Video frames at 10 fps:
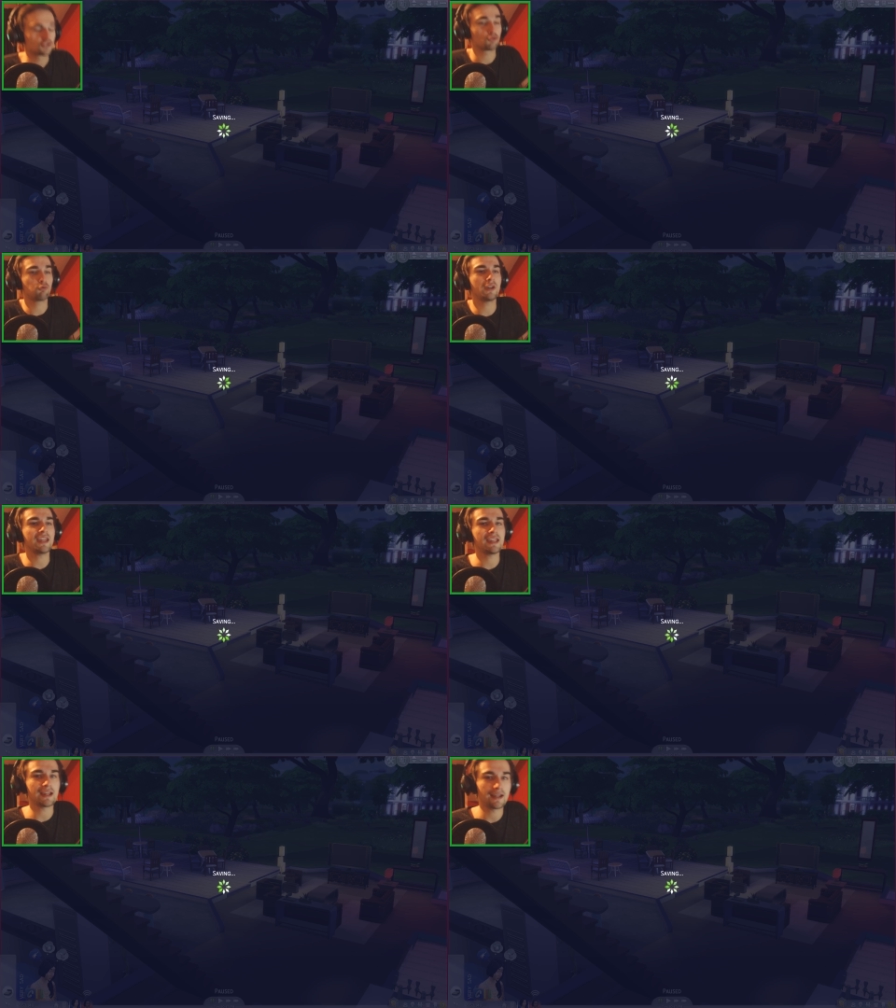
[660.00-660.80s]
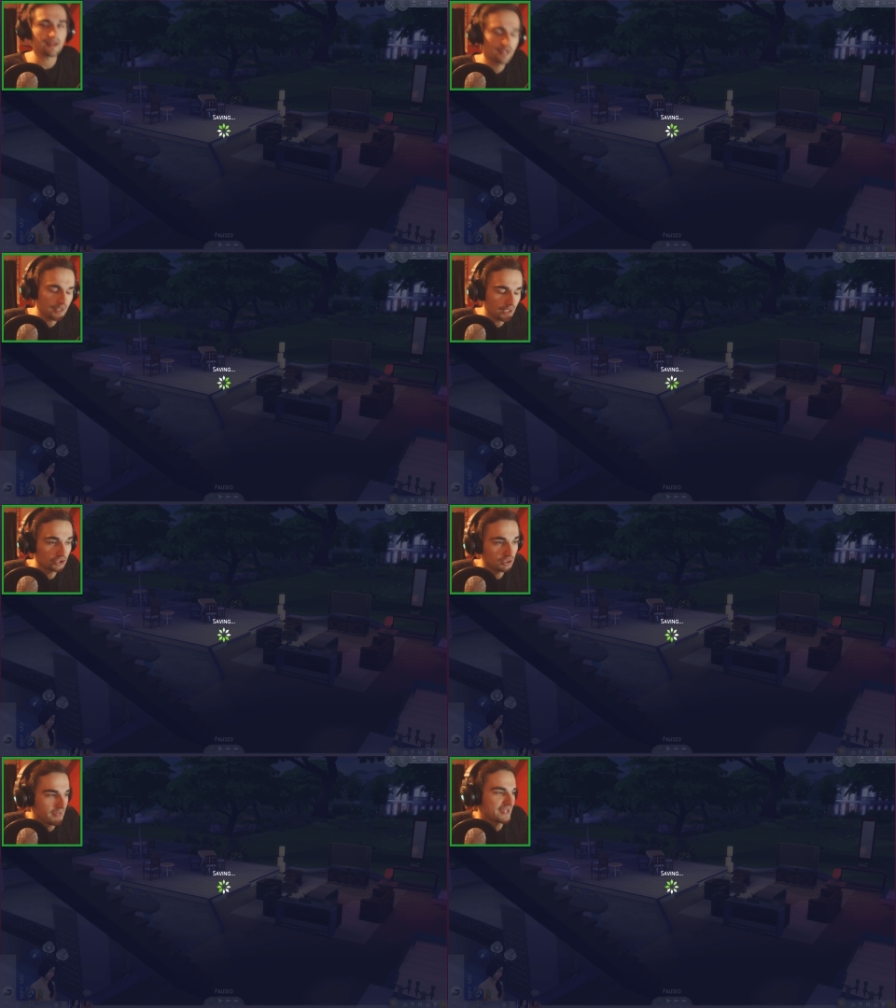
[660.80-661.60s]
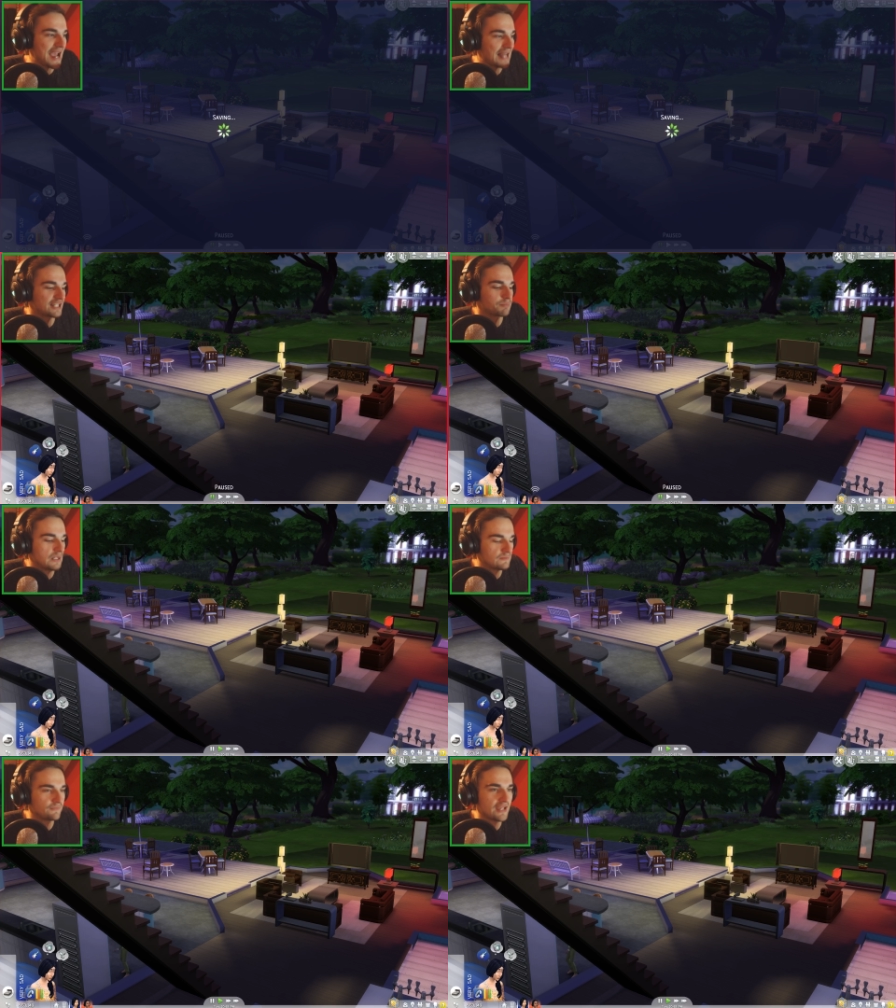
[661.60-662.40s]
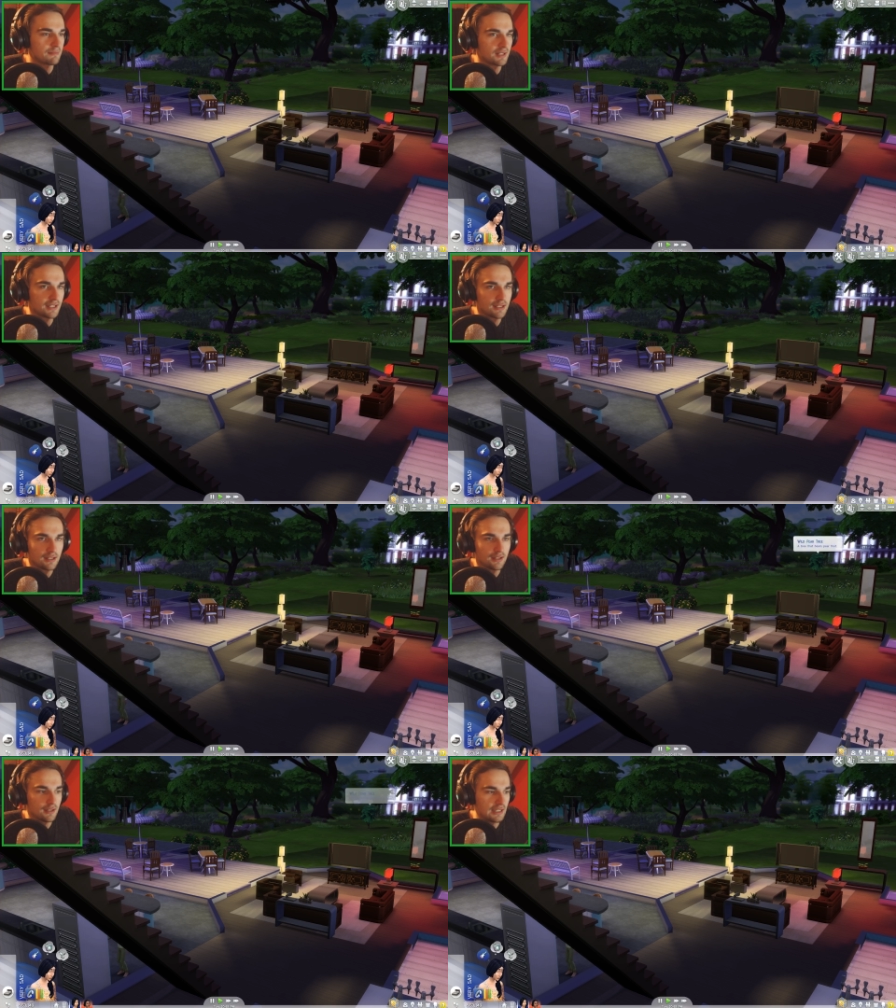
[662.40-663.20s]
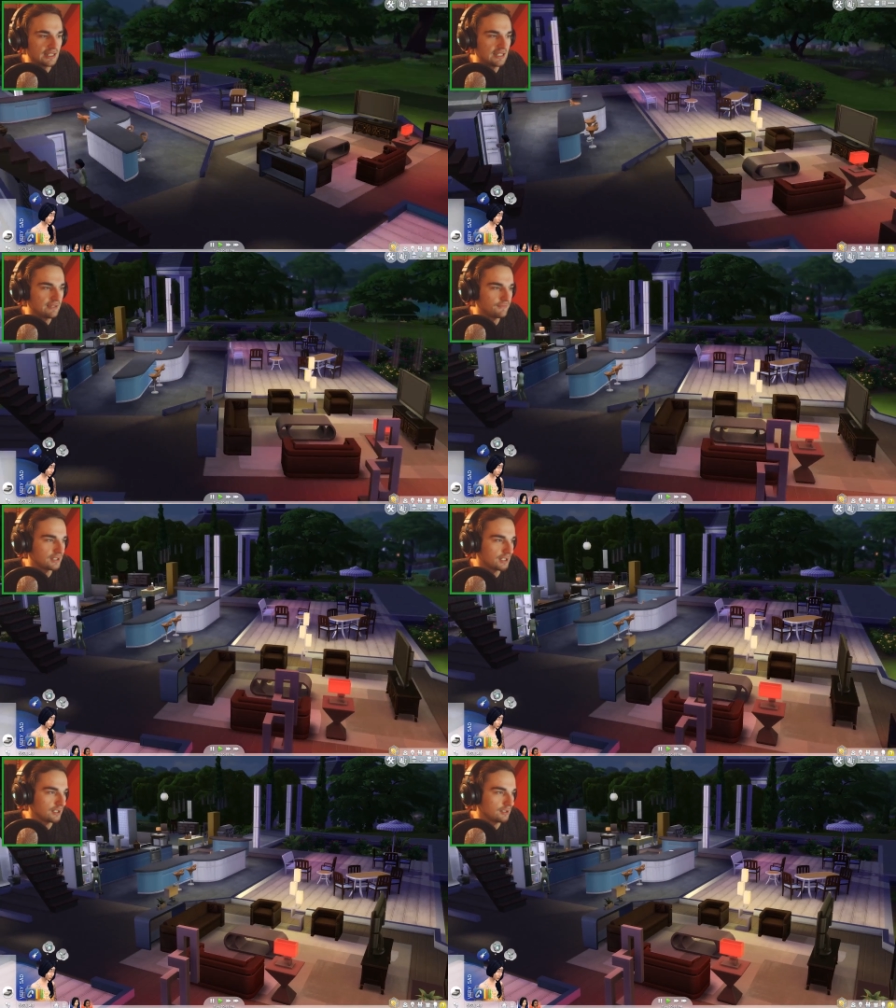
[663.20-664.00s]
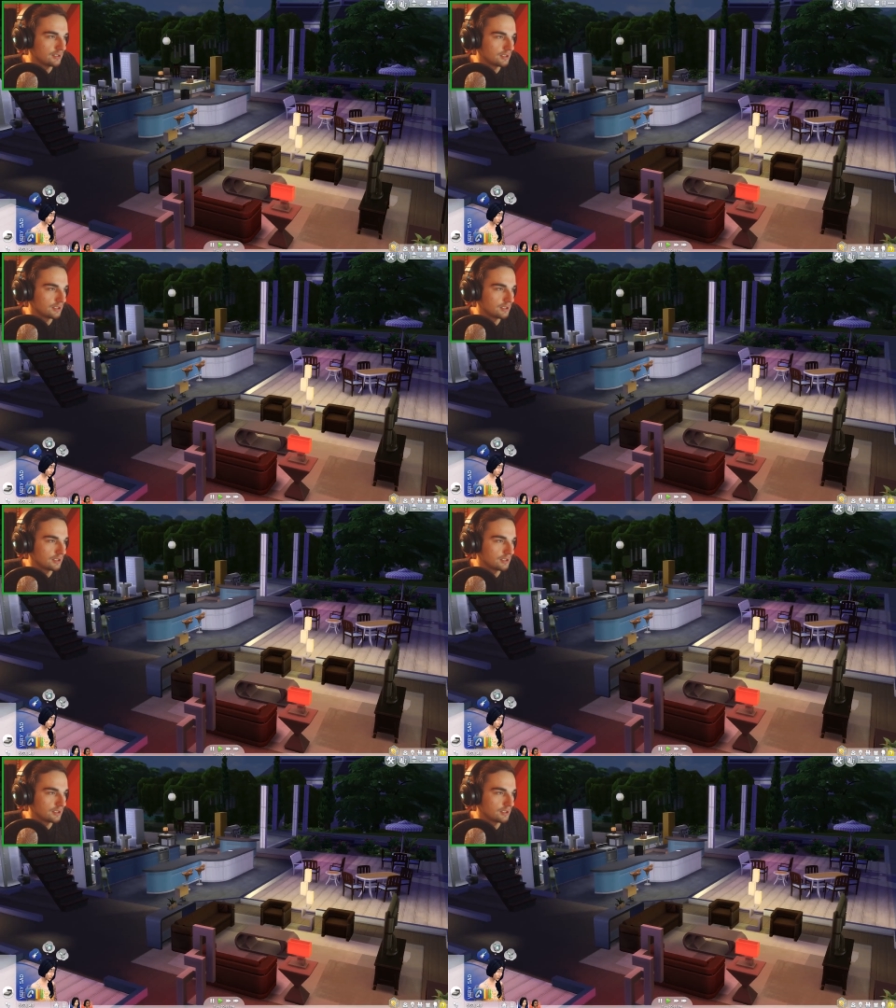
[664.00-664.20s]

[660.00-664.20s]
So if we are to make Alice part of our family, Olivia